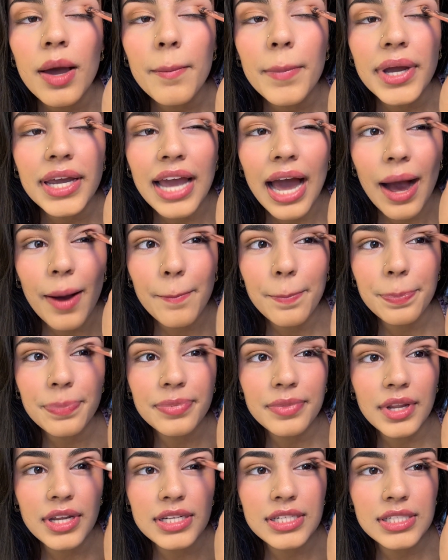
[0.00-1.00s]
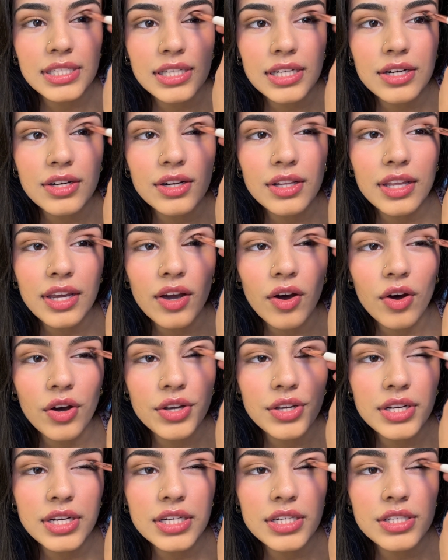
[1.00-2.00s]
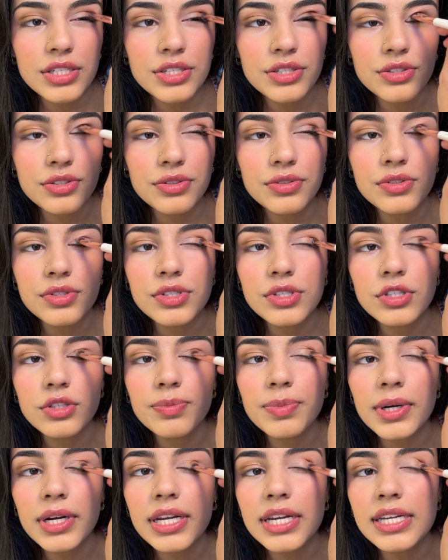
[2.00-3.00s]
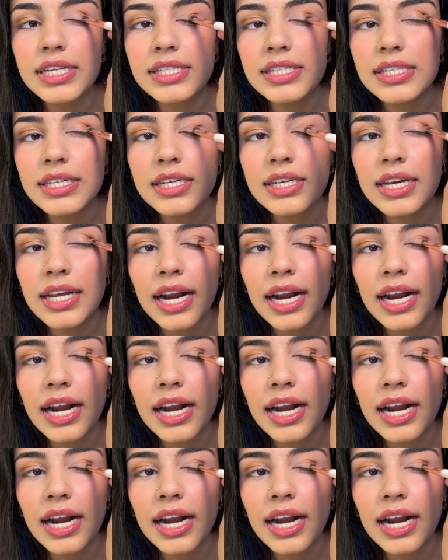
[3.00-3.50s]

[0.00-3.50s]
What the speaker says: But yeah, that's literally all you need to do. Super easy.